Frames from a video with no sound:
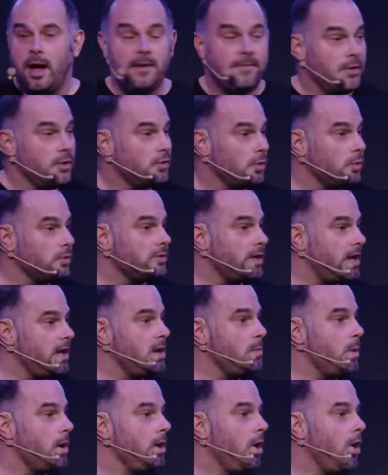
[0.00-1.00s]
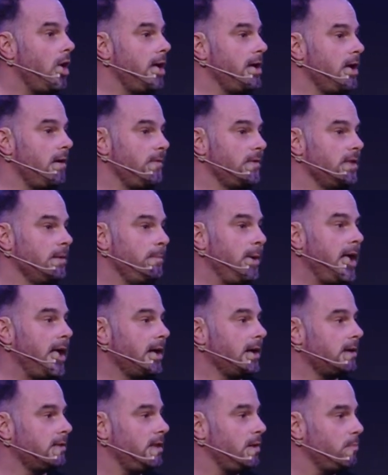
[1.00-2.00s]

And if you talk to anyone high enough in the bank,